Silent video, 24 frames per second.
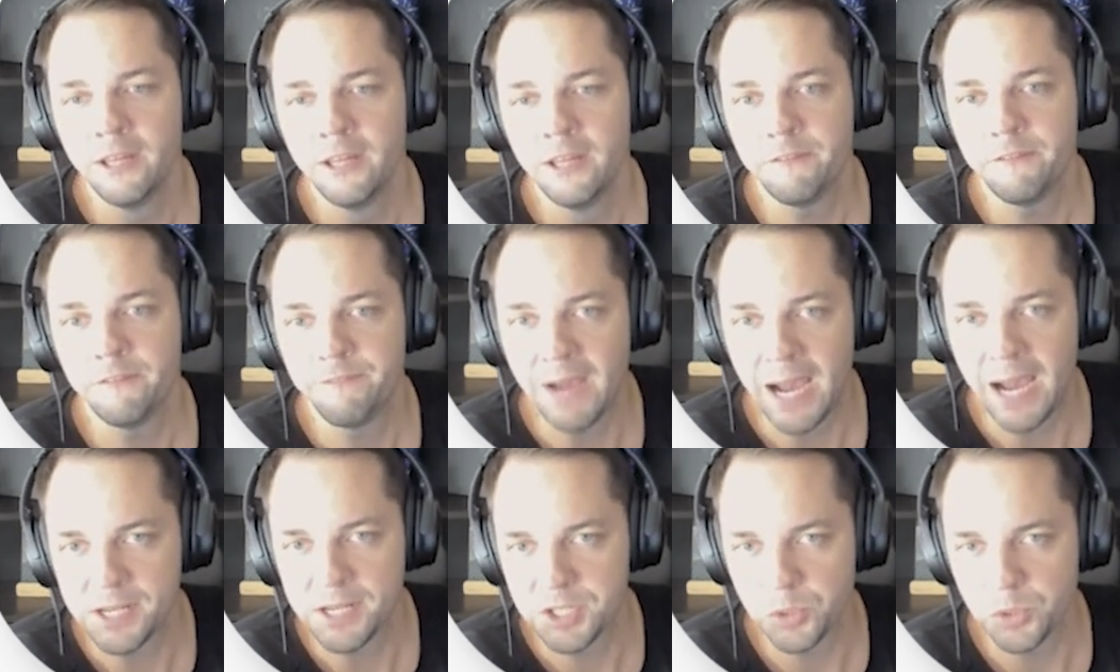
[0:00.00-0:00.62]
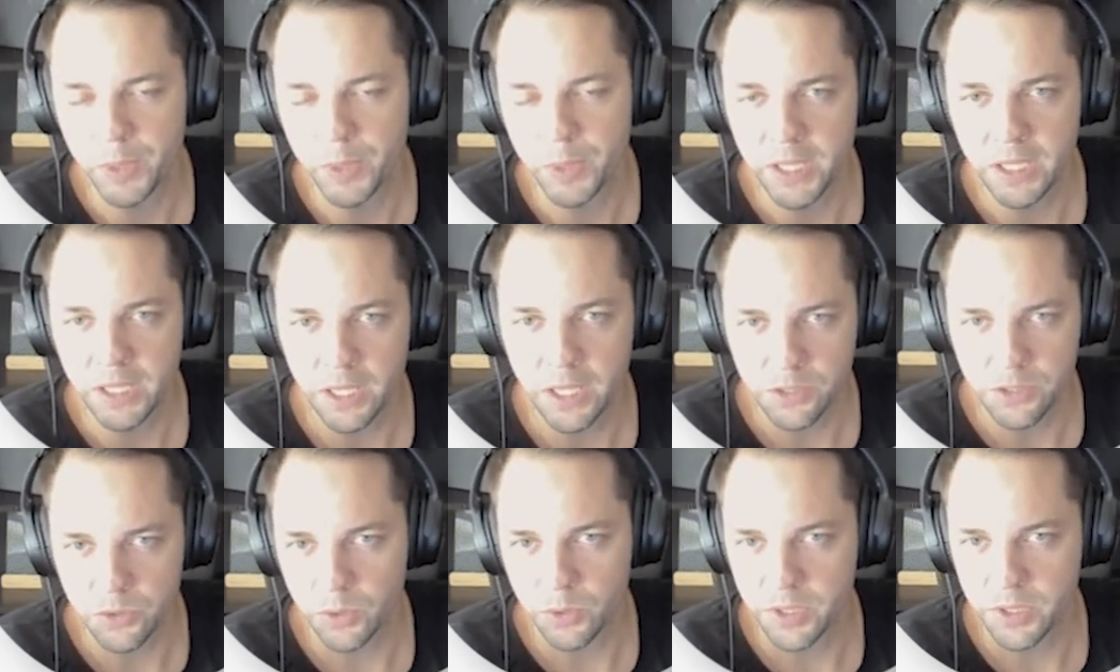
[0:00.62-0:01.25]
the faster we can
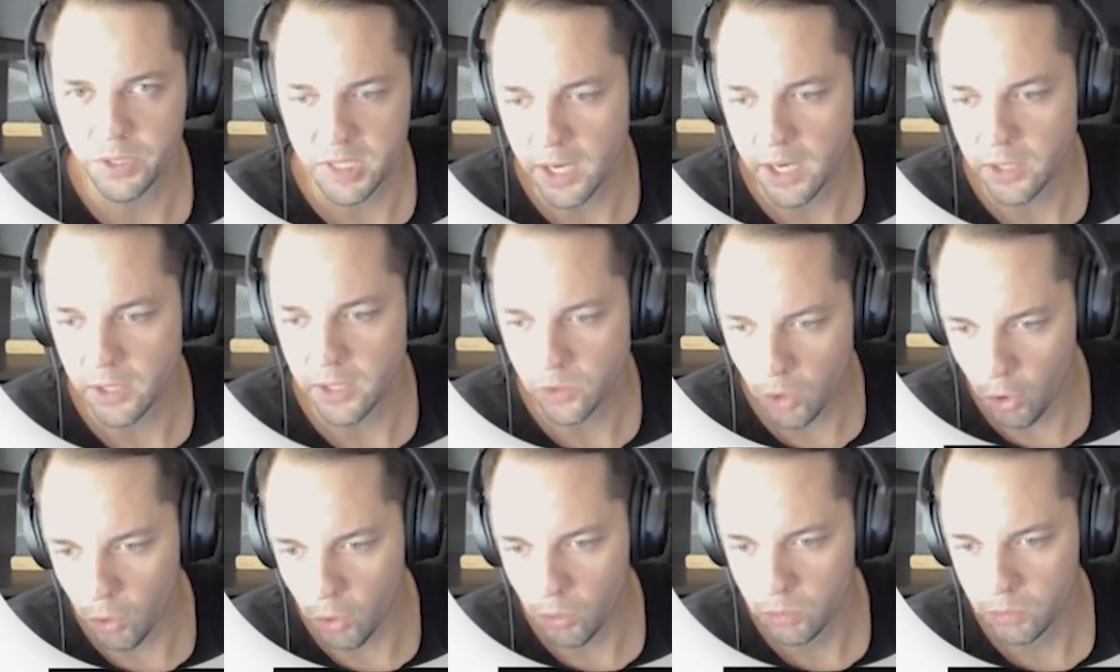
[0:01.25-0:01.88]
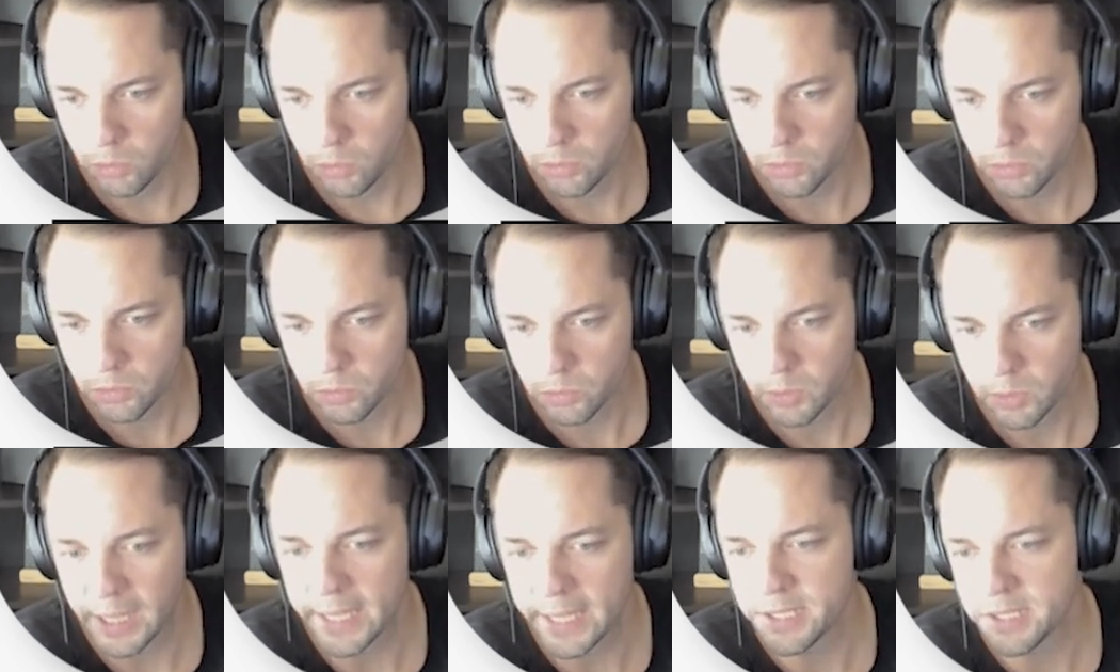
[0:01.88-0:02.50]
get to our desired goal,
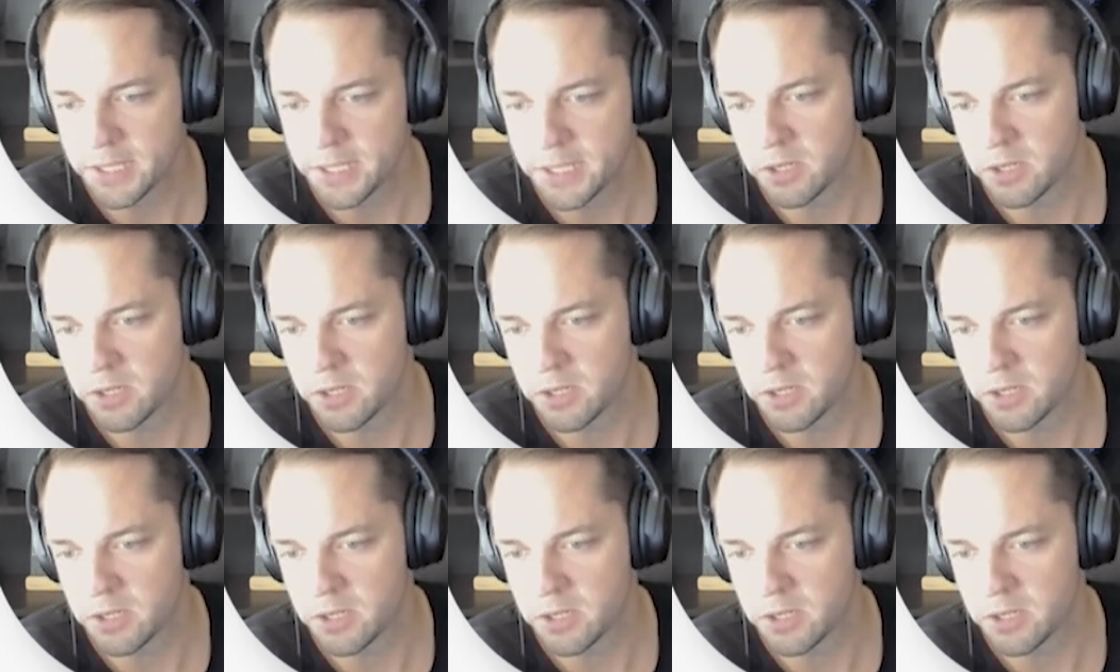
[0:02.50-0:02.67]
right?